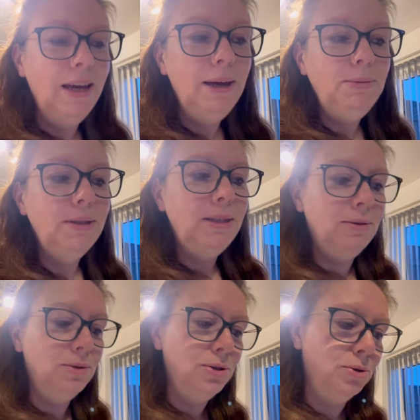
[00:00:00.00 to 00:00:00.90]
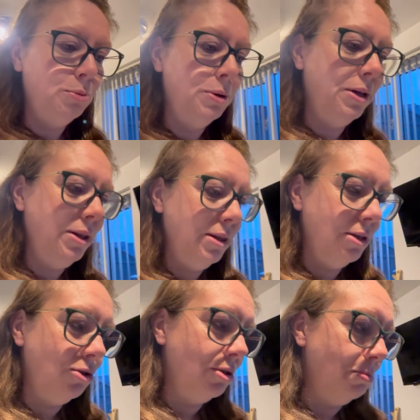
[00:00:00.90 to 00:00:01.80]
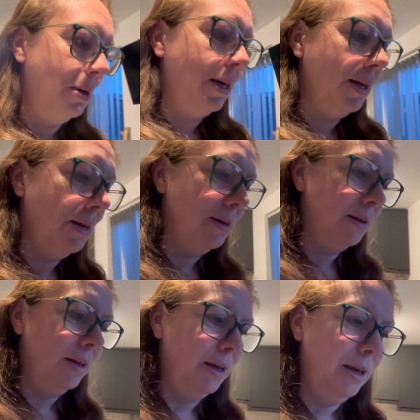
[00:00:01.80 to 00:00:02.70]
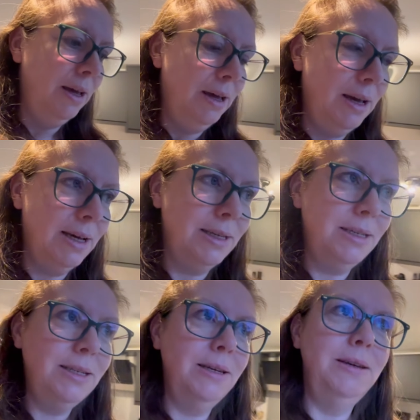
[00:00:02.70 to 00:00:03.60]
Hips are still sore, but I think that's just me. And